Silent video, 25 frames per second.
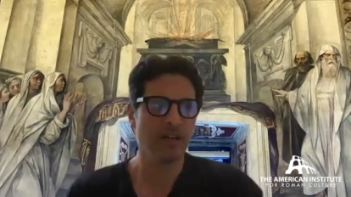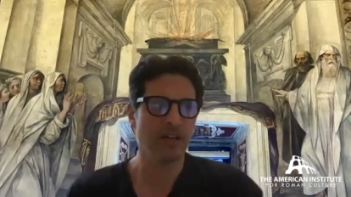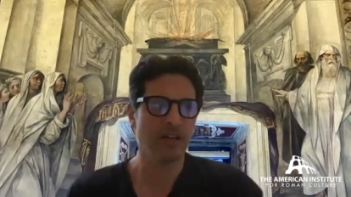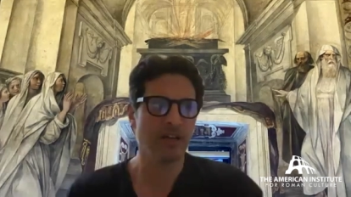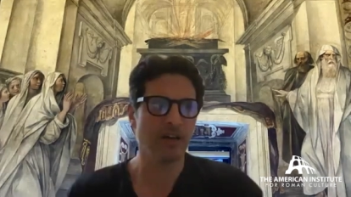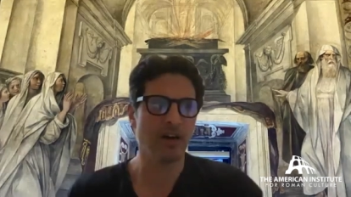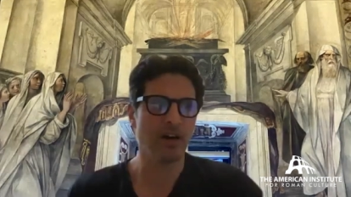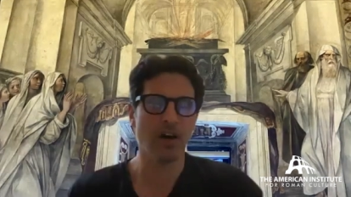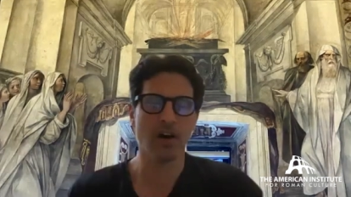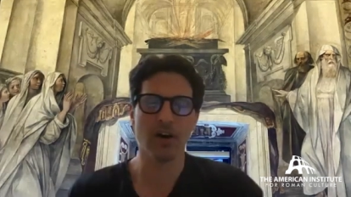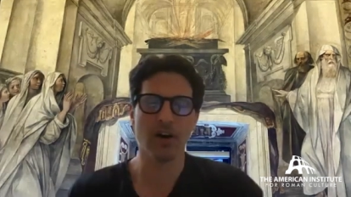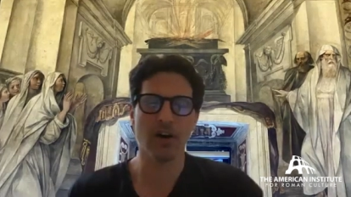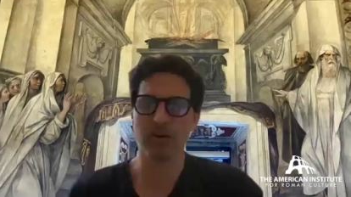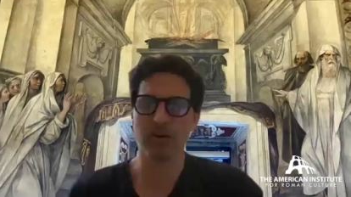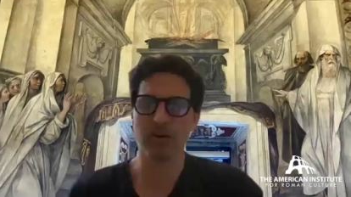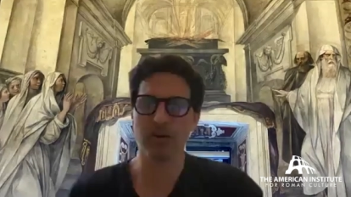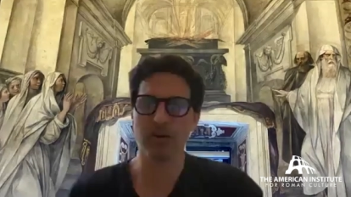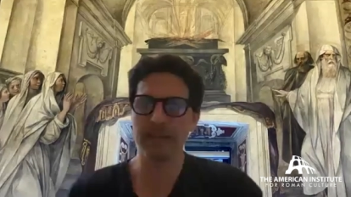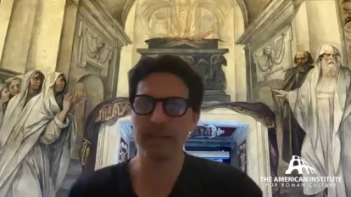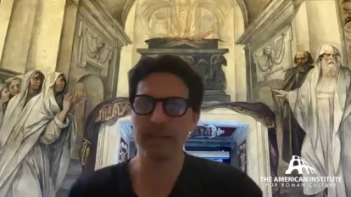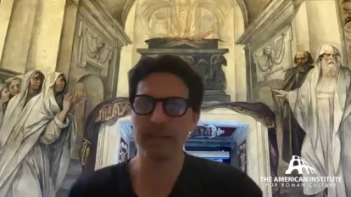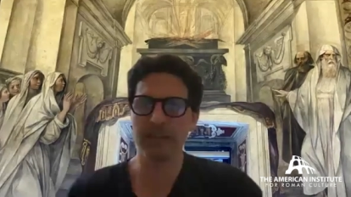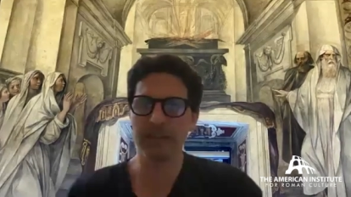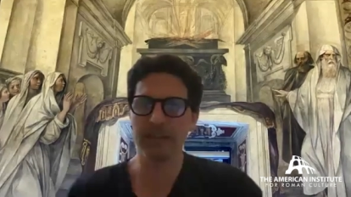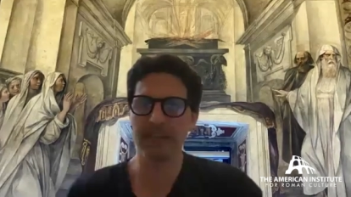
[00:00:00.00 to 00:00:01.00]

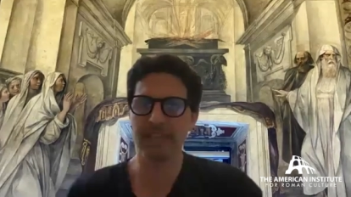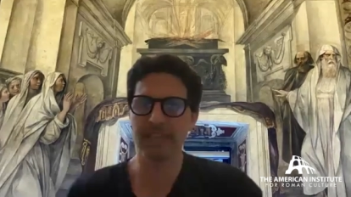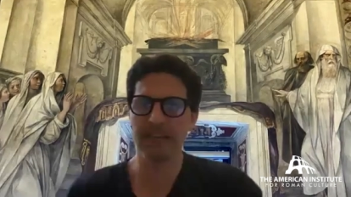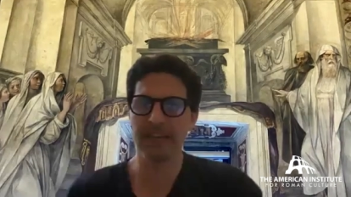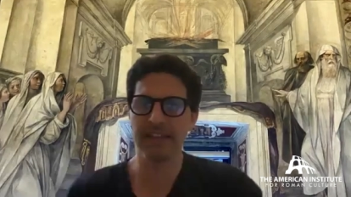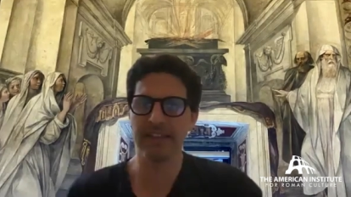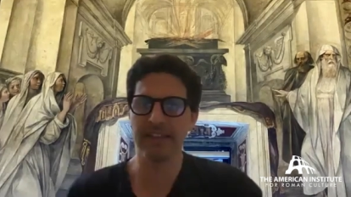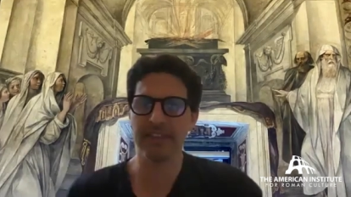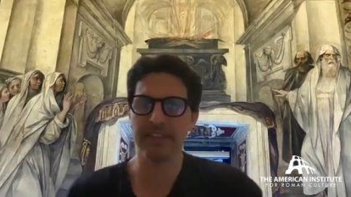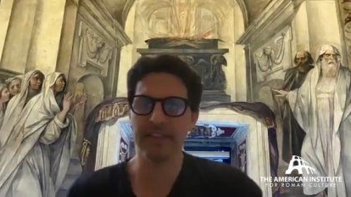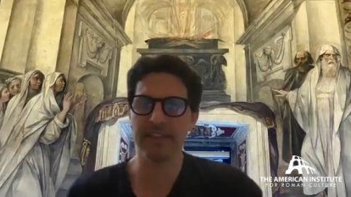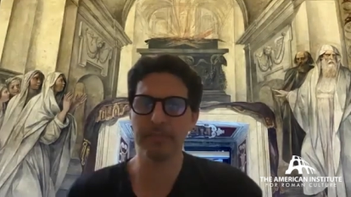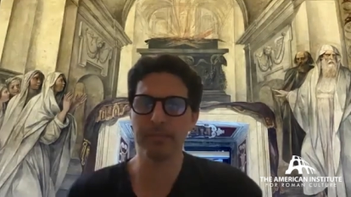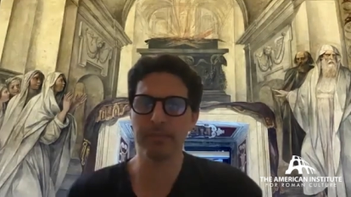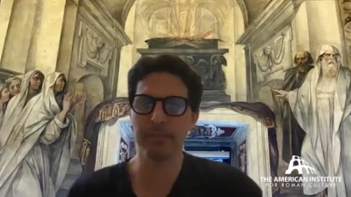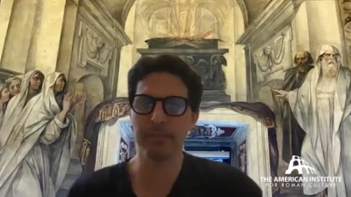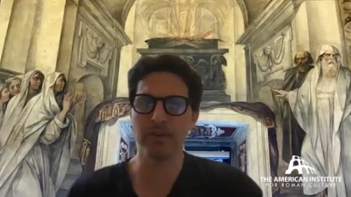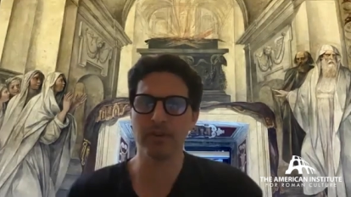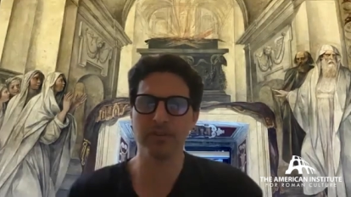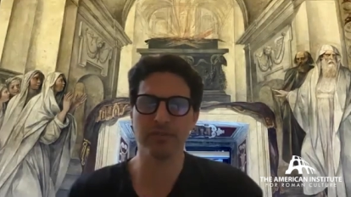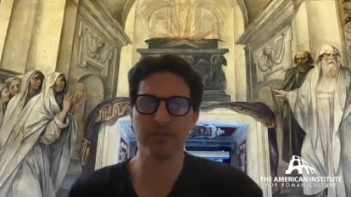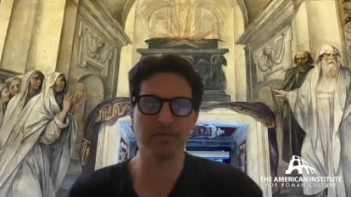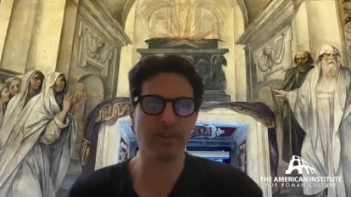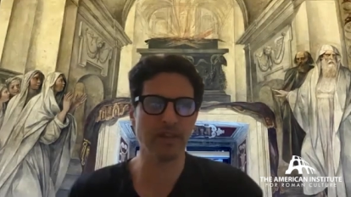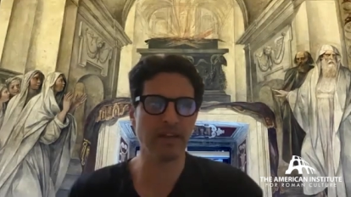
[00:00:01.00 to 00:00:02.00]
Augury, looking at the
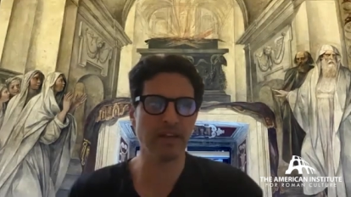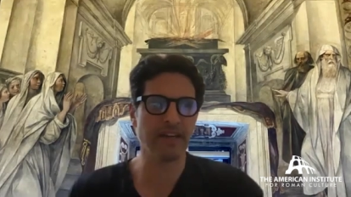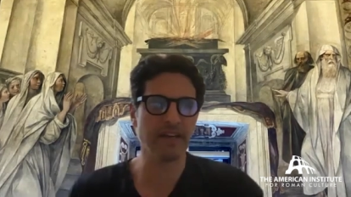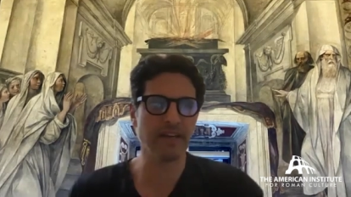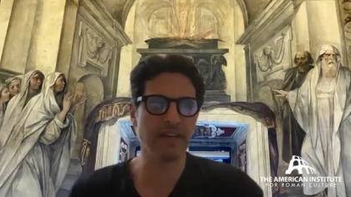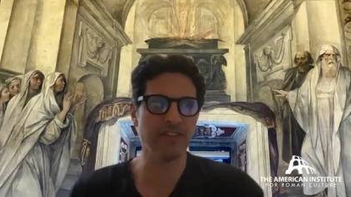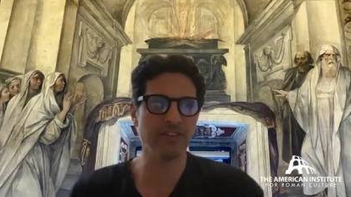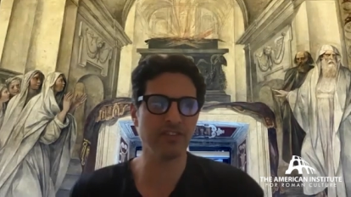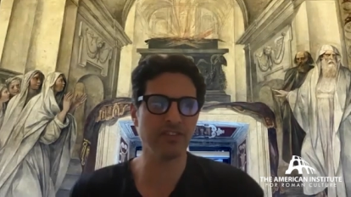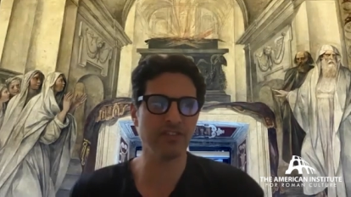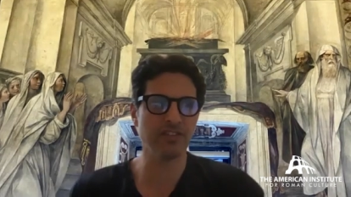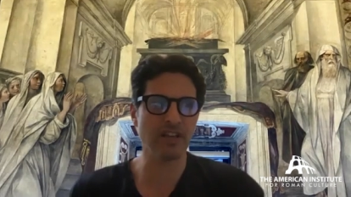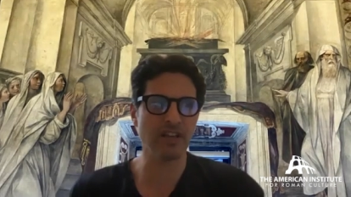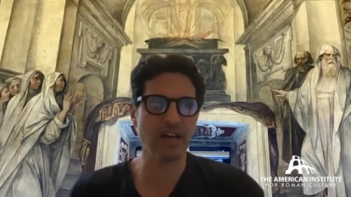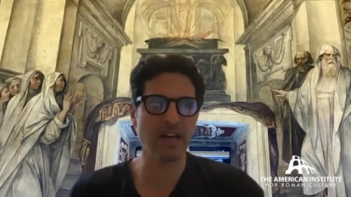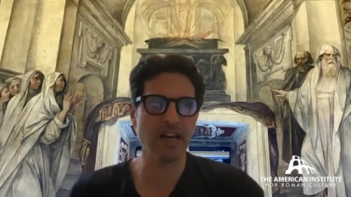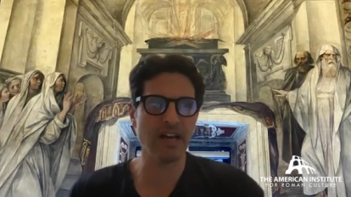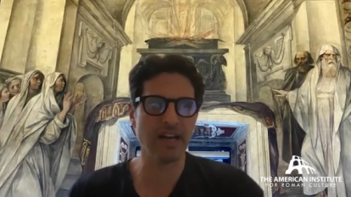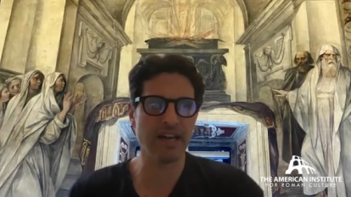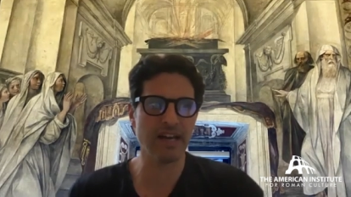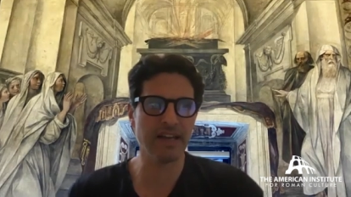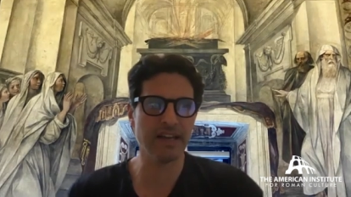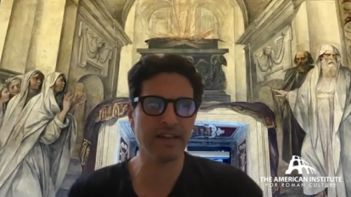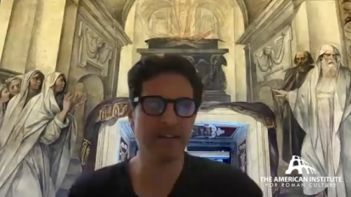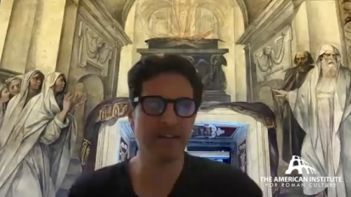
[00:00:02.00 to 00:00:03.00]
birds flying in the
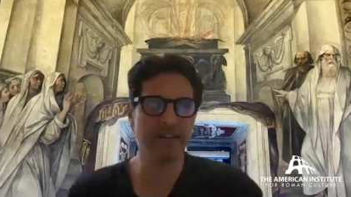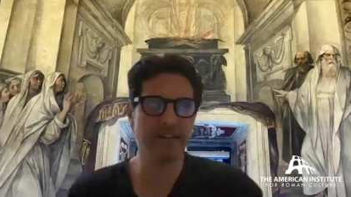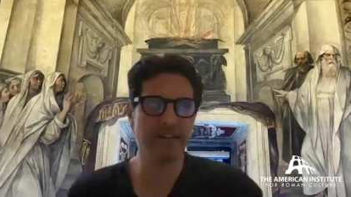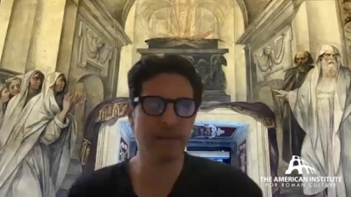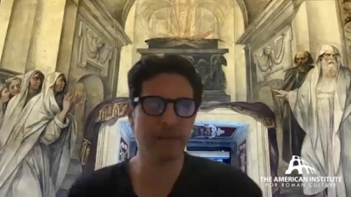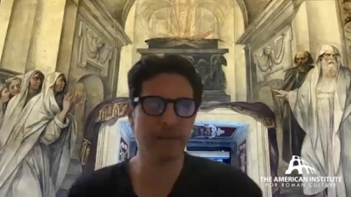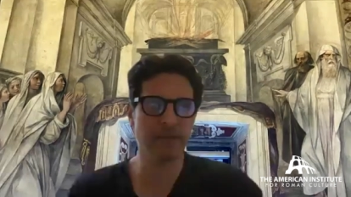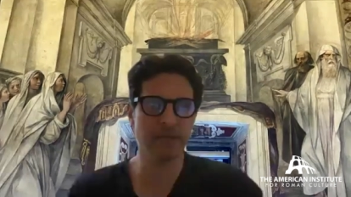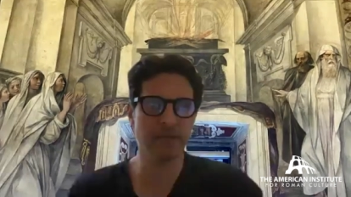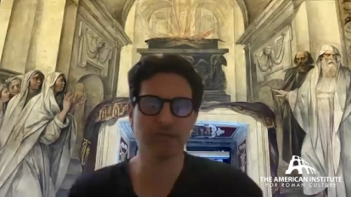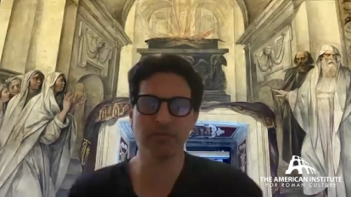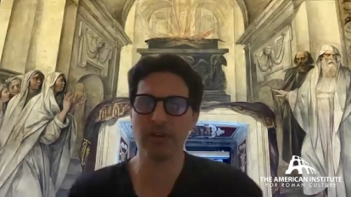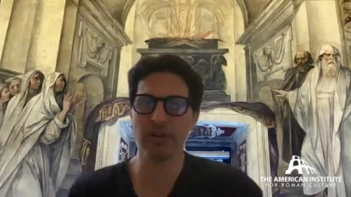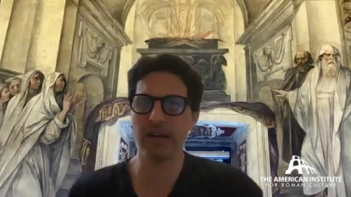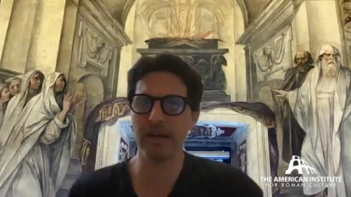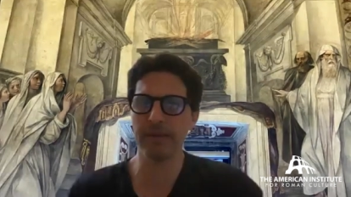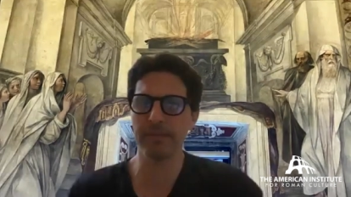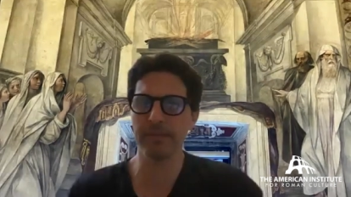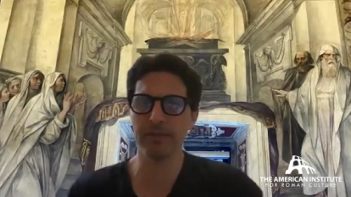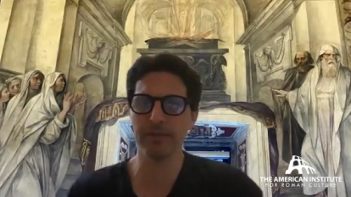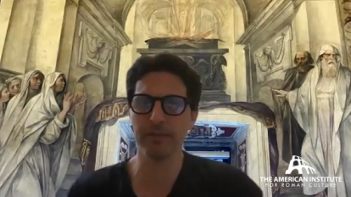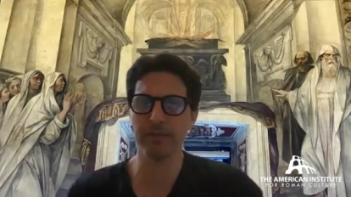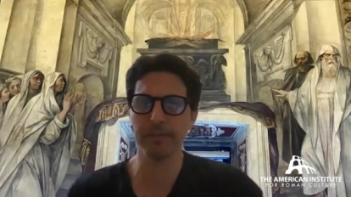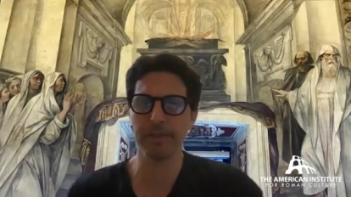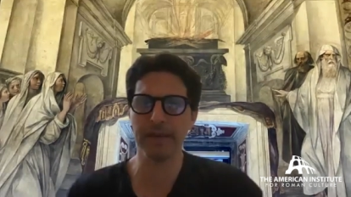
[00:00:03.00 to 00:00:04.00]
sky in the prescribed
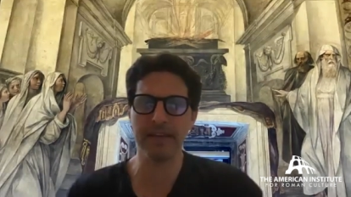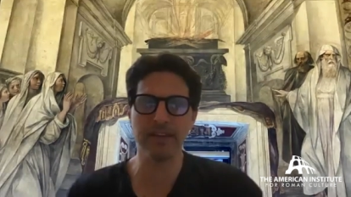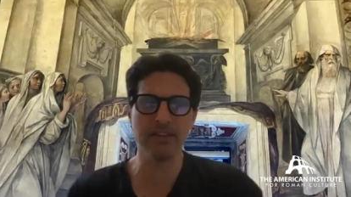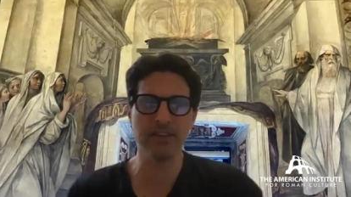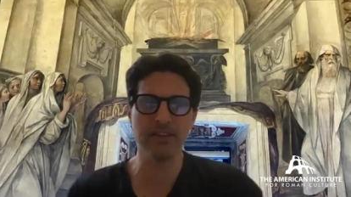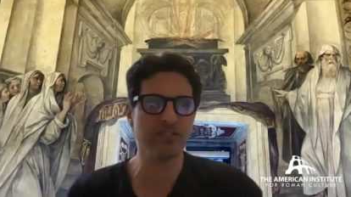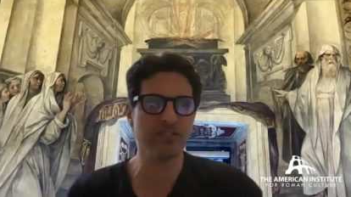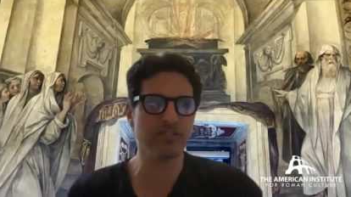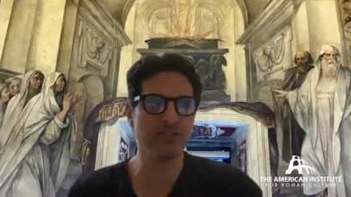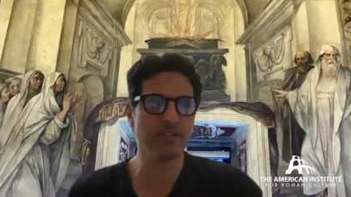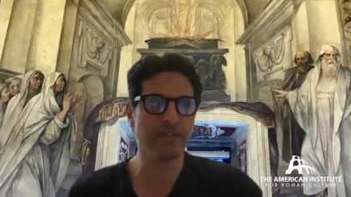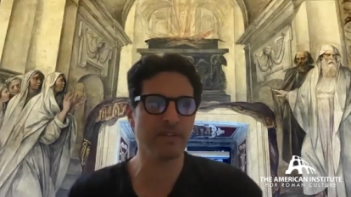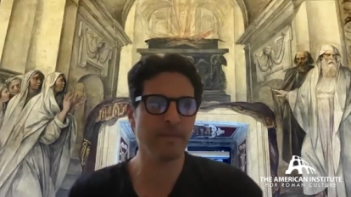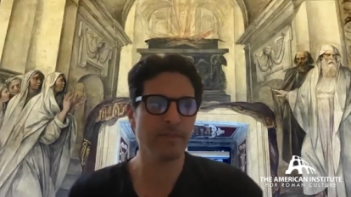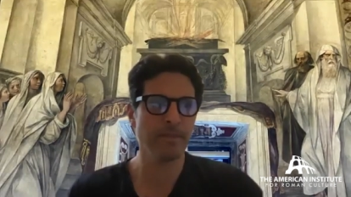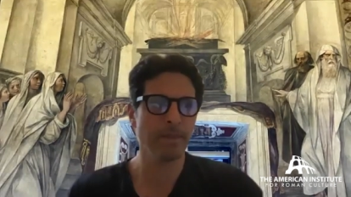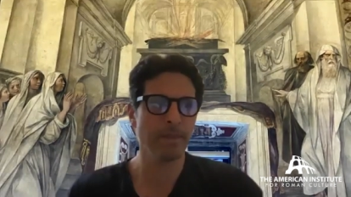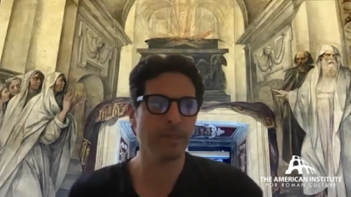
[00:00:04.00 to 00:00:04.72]
space.